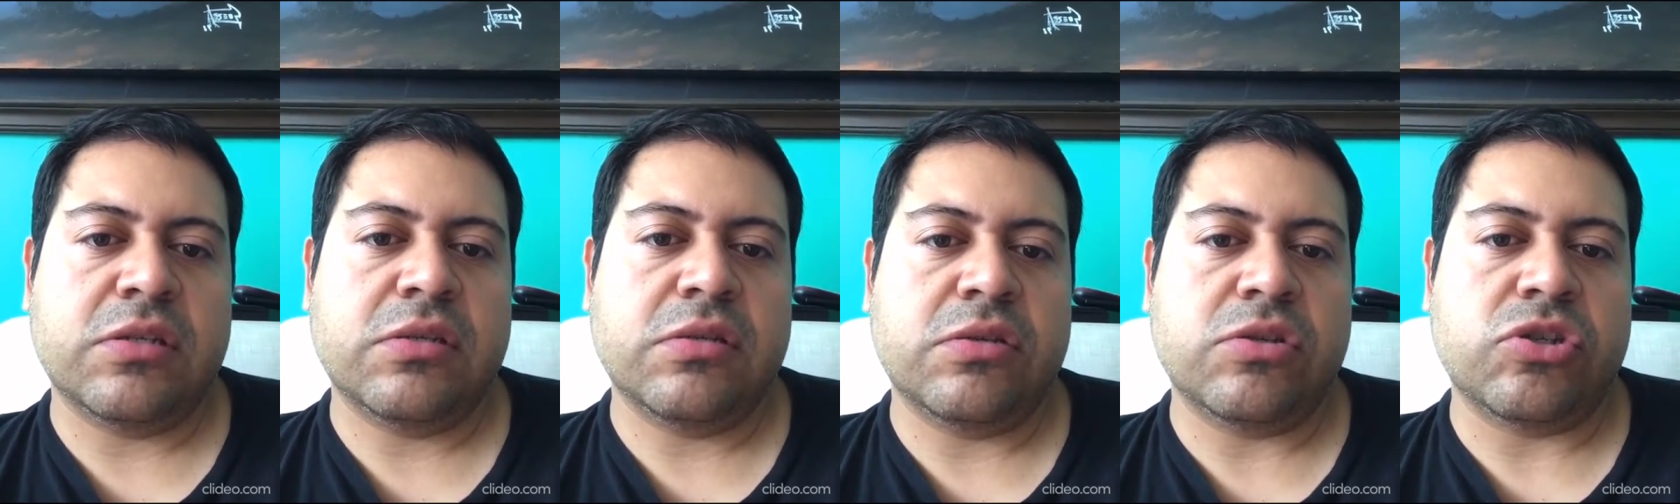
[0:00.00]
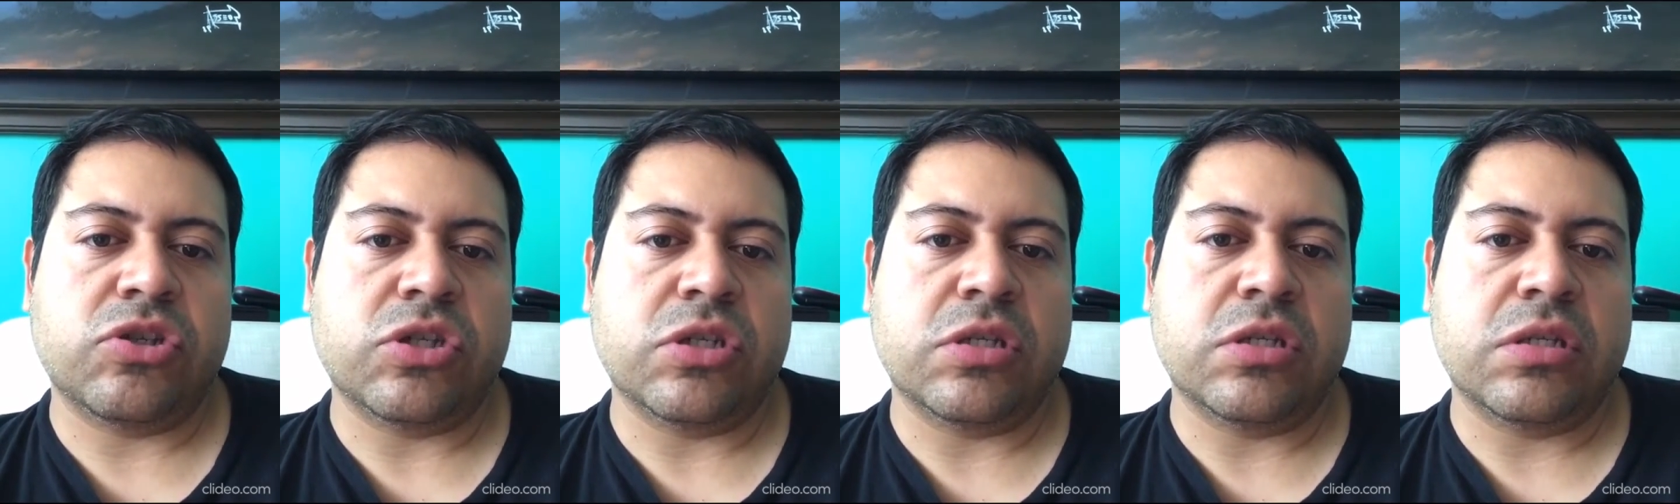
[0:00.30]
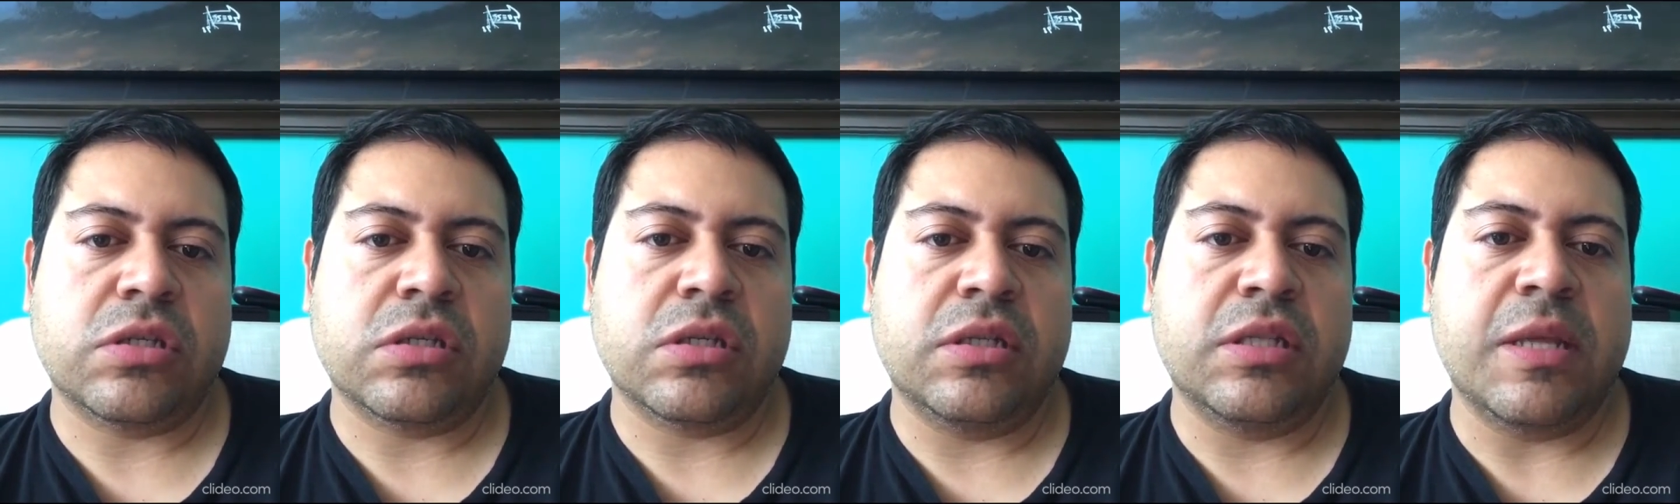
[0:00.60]
such
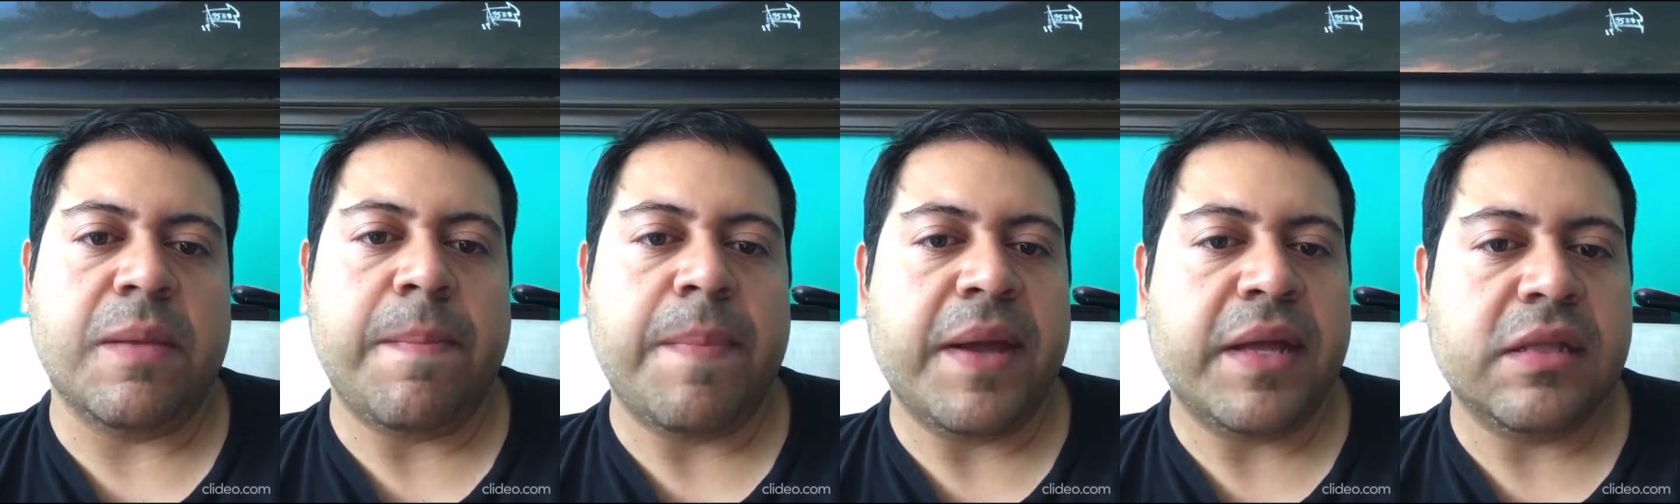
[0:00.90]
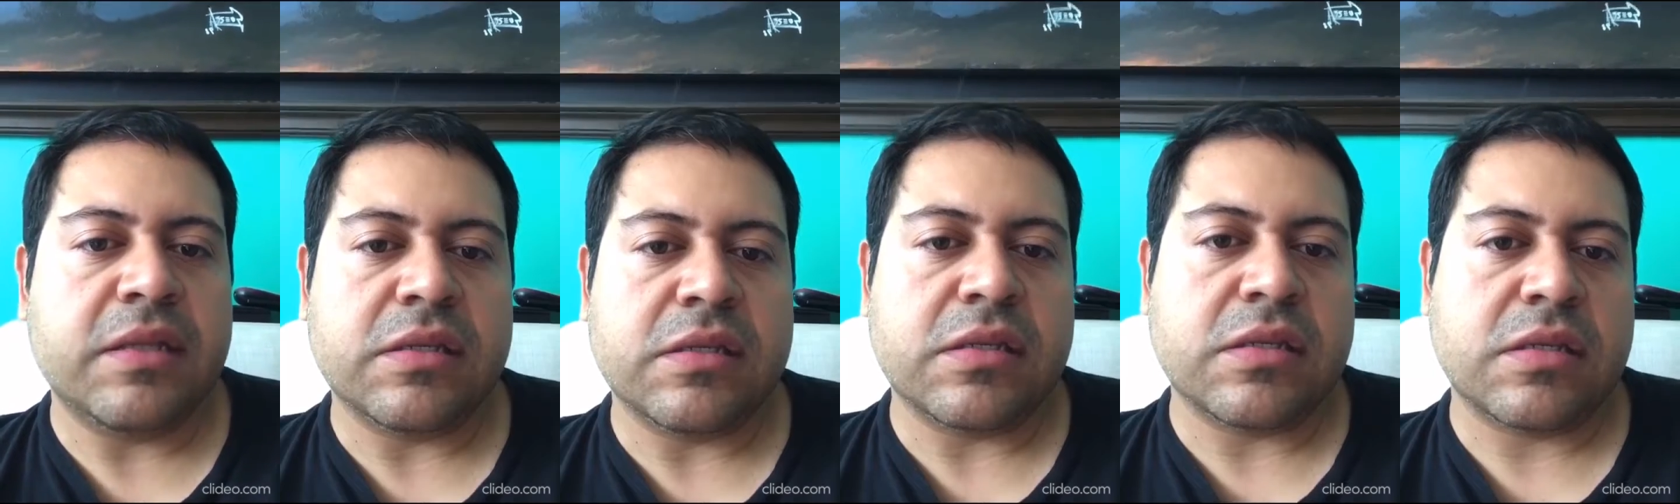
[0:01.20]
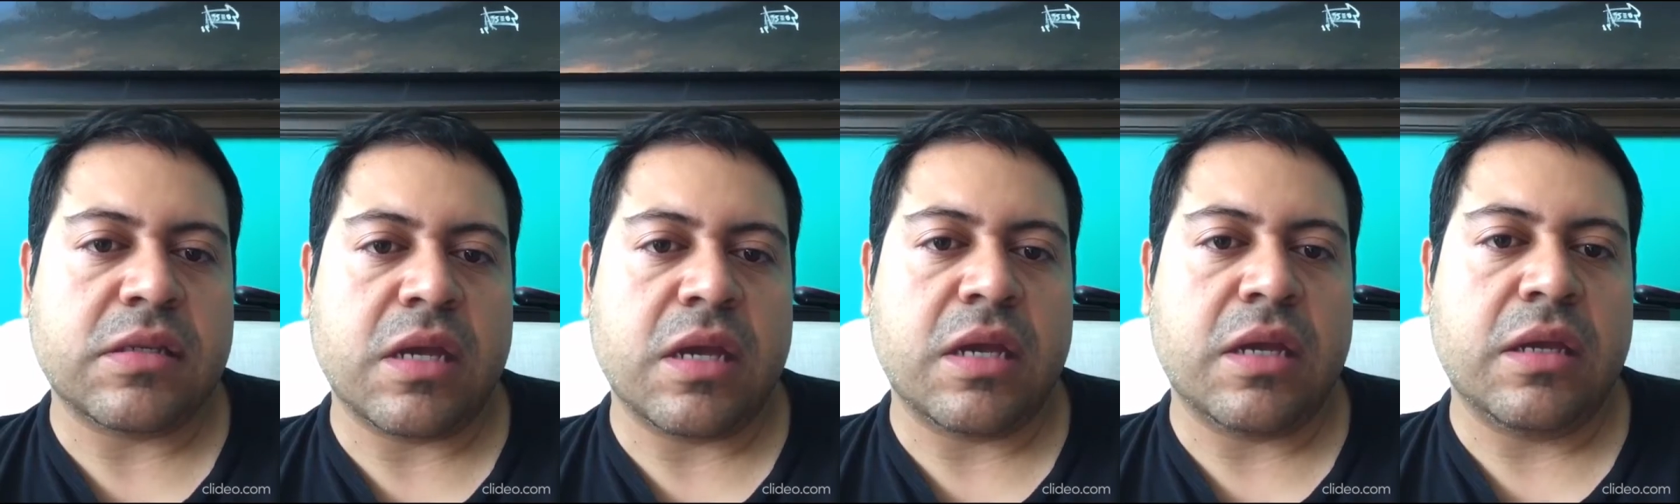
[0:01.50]
as Independence
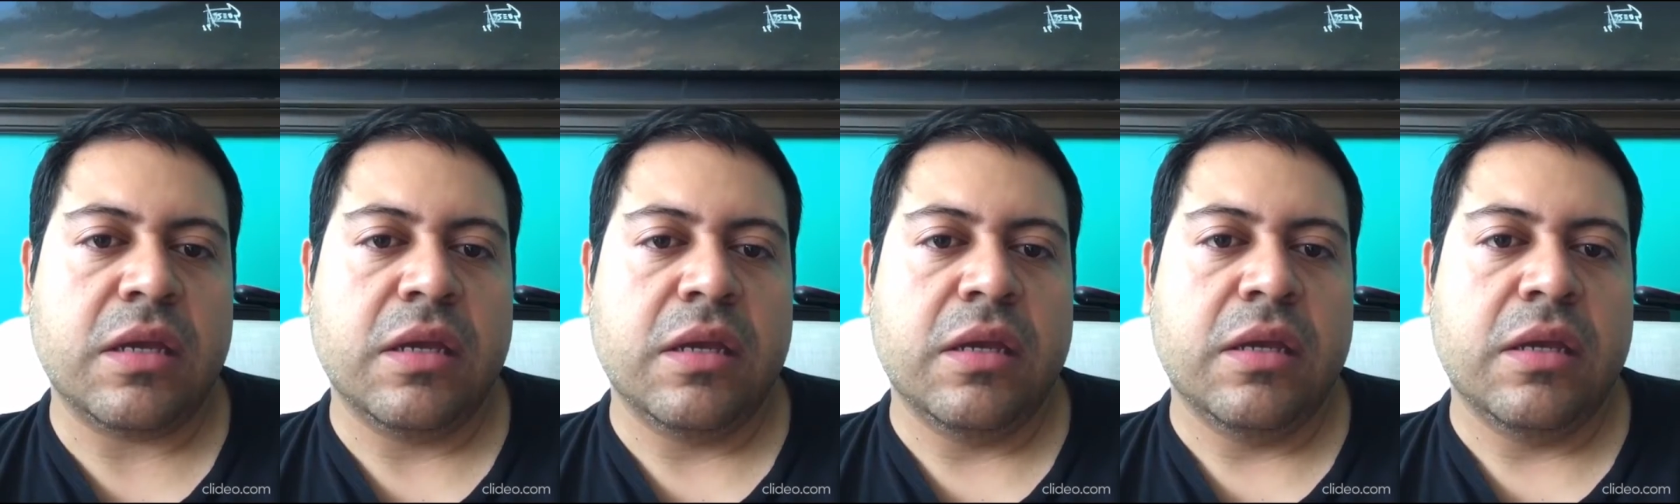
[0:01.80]
Day.